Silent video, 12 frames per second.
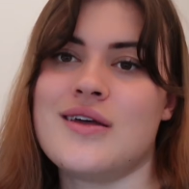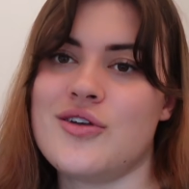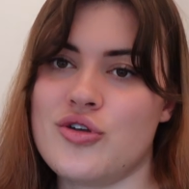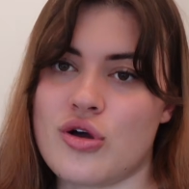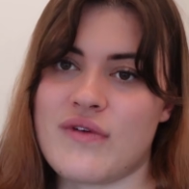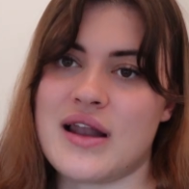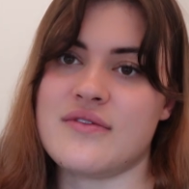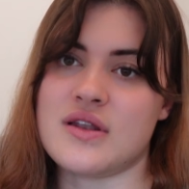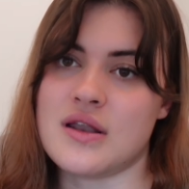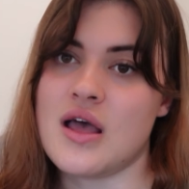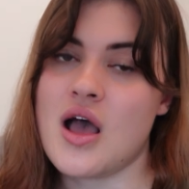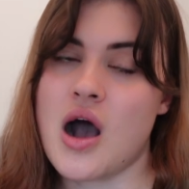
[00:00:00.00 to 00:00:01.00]
Not
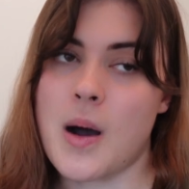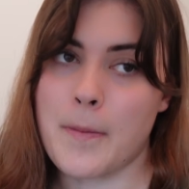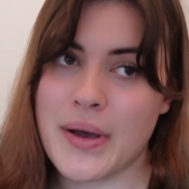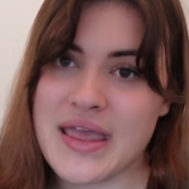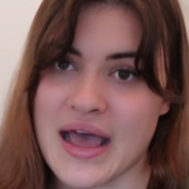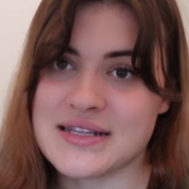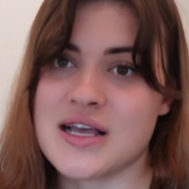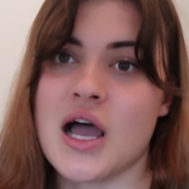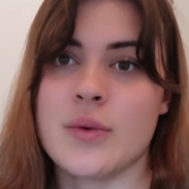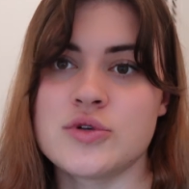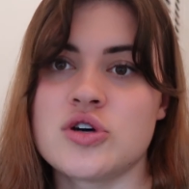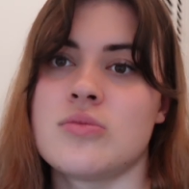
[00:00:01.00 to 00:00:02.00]
relevant. But yes,
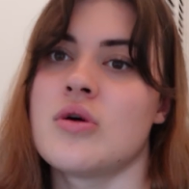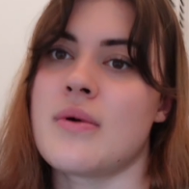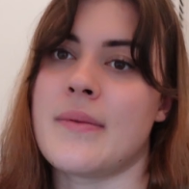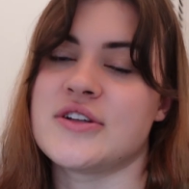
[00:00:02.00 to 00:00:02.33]
I will talk more about